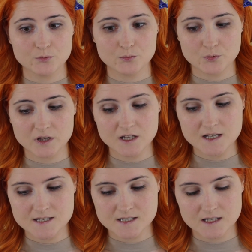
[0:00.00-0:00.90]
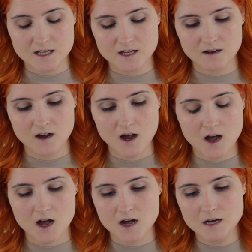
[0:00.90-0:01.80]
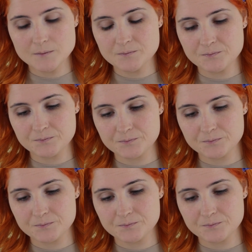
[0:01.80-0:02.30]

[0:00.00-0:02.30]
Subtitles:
really easily, and